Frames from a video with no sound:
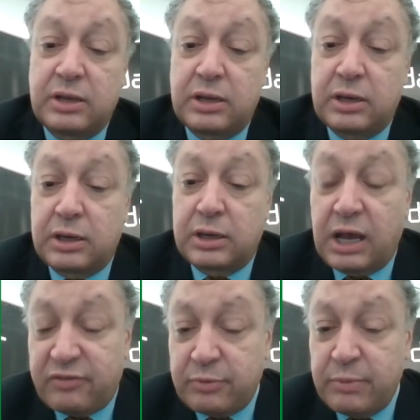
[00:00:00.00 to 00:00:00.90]

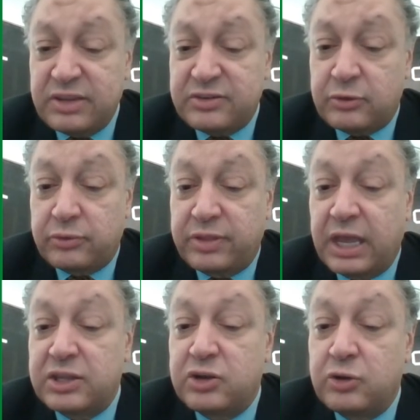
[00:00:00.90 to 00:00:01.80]
governments or the end
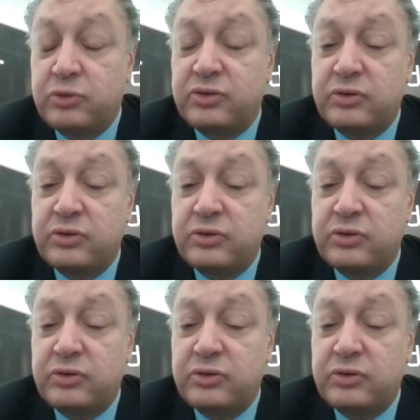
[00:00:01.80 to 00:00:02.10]
users,